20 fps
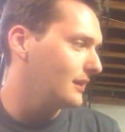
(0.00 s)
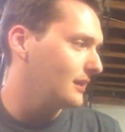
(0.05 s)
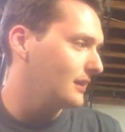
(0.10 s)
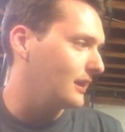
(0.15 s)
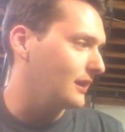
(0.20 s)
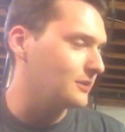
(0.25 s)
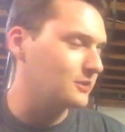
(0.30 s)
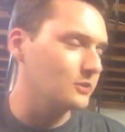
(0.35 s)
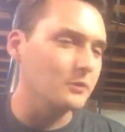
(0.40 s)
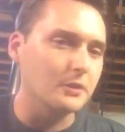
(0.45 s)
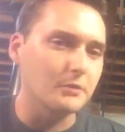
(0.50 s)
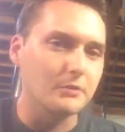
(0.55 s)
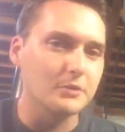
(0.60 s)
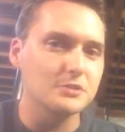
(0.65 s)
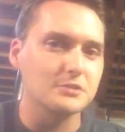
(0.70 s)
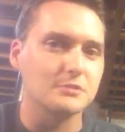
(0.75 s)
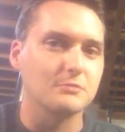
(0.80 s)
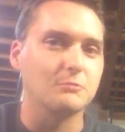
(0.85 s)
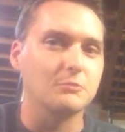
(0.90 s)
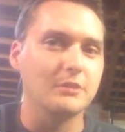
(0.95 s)
it's only
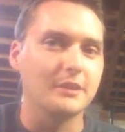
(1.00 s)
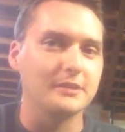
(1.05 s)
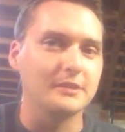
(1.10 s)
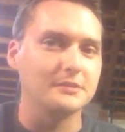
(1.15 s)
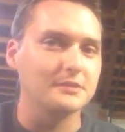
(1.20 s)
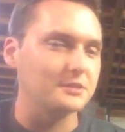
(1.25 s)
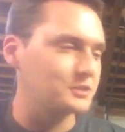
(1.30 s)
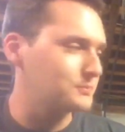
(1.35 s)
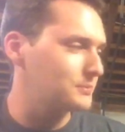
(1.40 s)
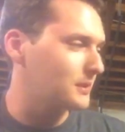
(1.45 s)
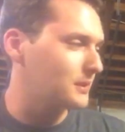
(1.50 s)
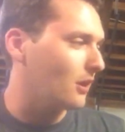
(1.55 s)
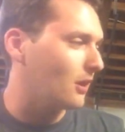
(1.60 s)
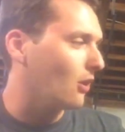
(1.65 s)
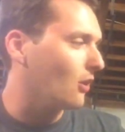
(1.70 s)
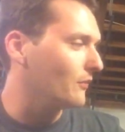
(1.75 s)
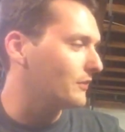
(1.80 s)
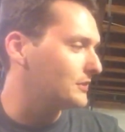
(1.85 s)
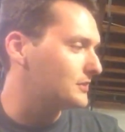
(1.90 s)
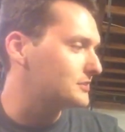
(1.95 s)
original once, and it spent
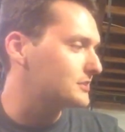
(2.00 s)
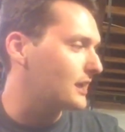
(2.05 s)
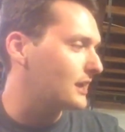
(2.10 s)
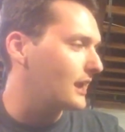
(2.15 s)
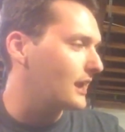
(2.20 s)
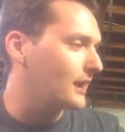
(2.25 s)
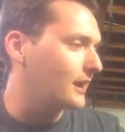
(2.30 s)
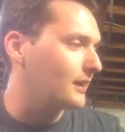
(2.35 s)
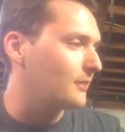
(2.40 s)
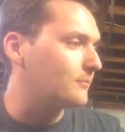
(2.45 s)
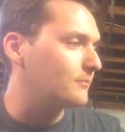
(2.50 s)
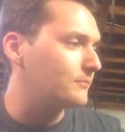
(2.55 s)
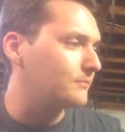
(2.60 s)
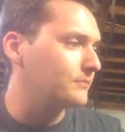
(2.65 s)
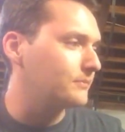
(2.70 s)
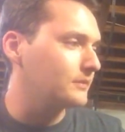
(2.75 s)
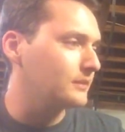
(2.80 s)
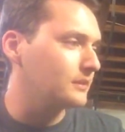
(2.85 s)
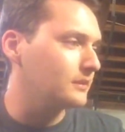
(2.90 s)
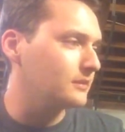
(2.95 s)
all this time
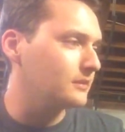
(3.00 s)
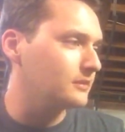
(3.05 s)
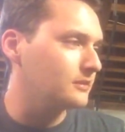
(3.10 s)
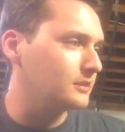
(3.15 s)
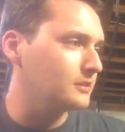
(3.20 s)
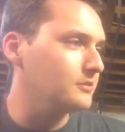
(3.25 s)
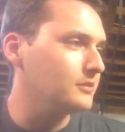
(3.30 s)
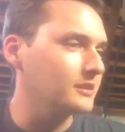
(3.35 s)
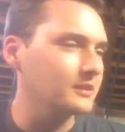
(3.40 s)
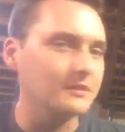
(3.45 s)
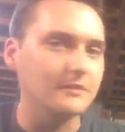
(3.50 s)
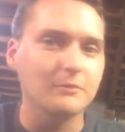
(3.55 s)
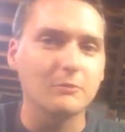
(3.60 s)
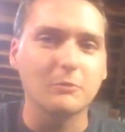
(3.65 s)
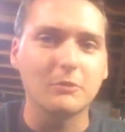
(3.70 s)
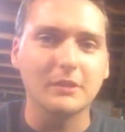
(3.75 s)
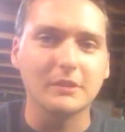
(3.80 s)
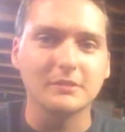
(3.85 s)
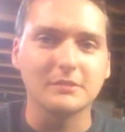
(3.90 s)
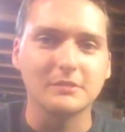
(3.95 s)
doing
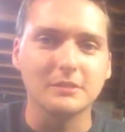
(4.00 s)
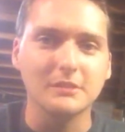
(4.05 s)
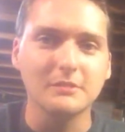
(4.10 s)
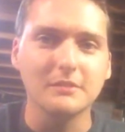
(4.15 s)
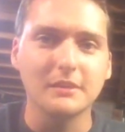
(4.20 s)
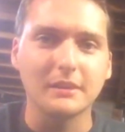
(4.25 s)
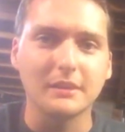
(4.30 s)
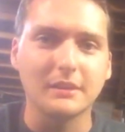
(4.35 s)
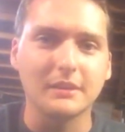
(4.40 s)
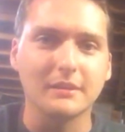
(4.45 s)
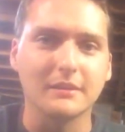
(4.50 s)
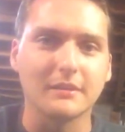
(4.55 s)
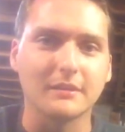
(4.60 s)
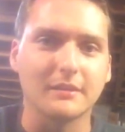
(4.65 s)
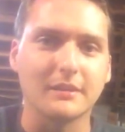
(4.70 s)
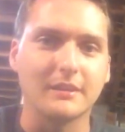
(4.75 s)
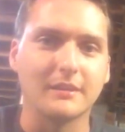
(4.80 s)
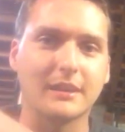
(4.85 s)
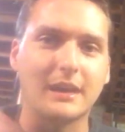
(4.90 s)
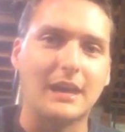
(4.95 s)
what it's doing here.
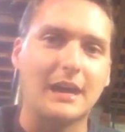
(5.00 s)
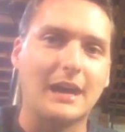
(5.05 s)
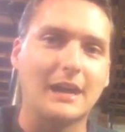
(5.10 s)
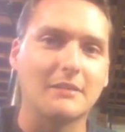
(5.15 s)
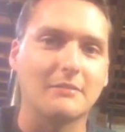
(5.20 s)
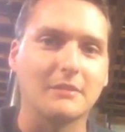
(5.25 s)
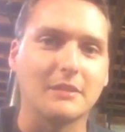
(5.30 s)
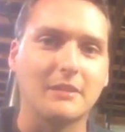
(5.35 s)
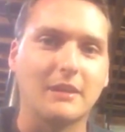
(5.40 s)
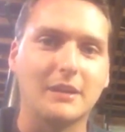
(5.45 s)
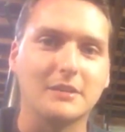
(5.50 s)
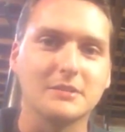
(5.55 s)
And I don't know.